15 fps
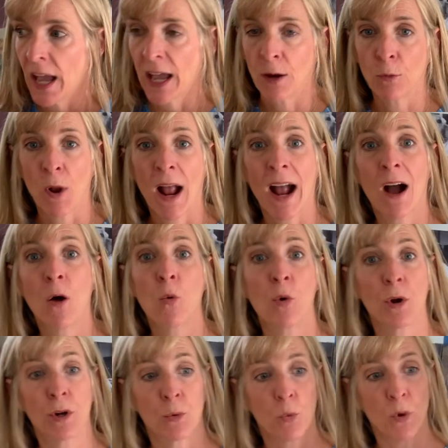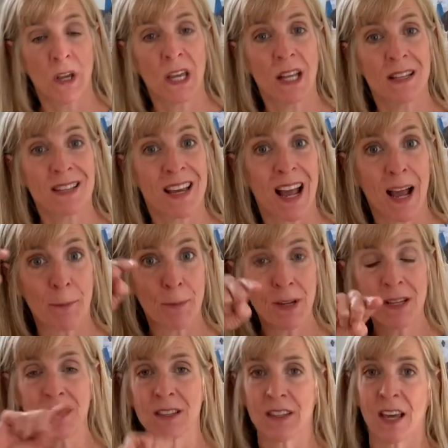and how when we tap
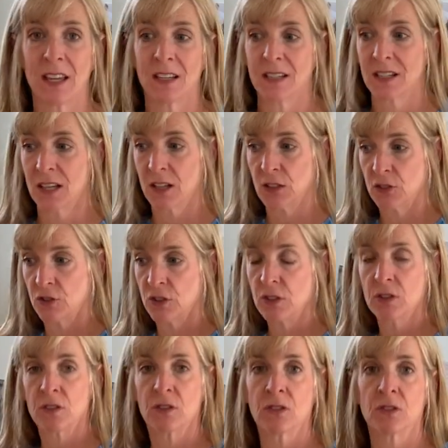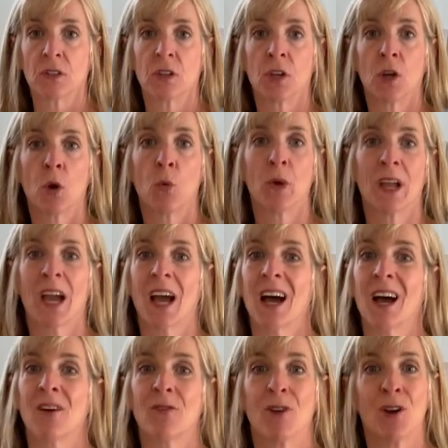into that intelligence, we
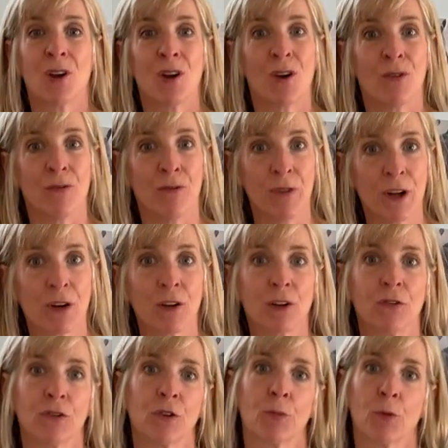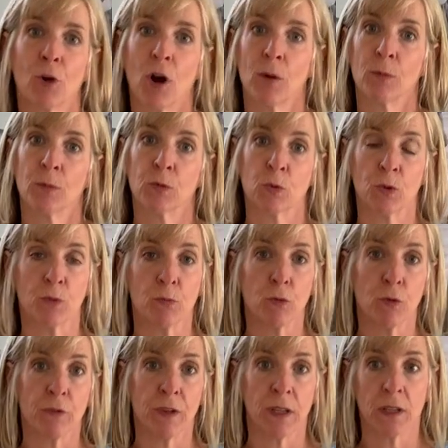have very few problems with
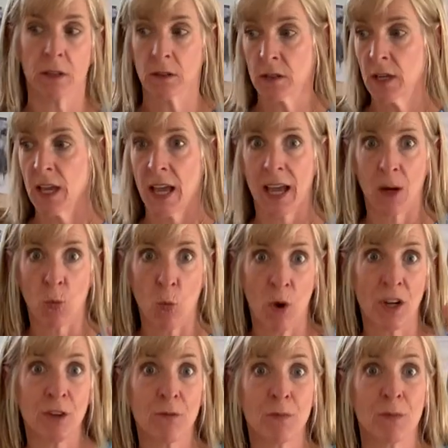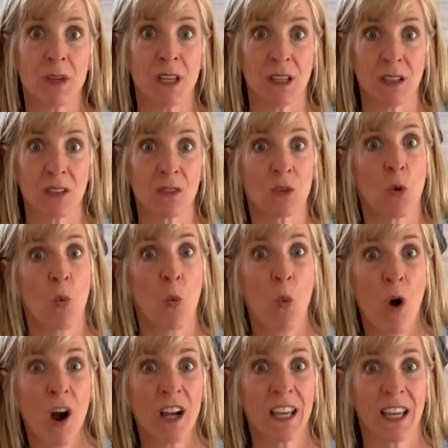moving, and one of them is
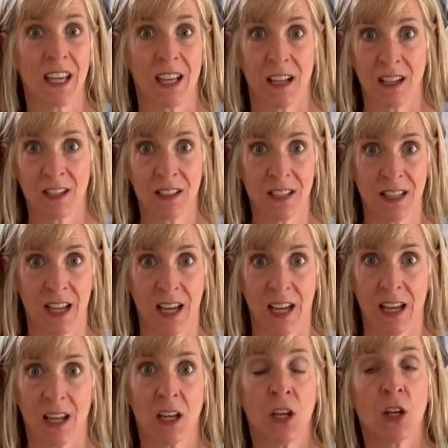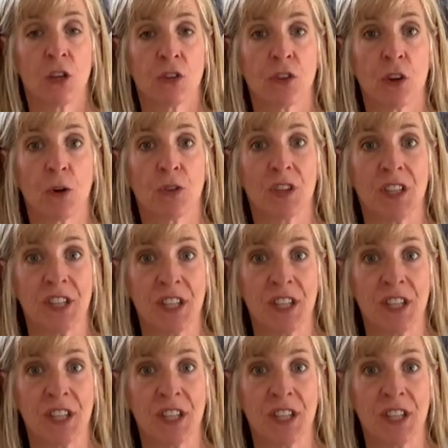walking today. So the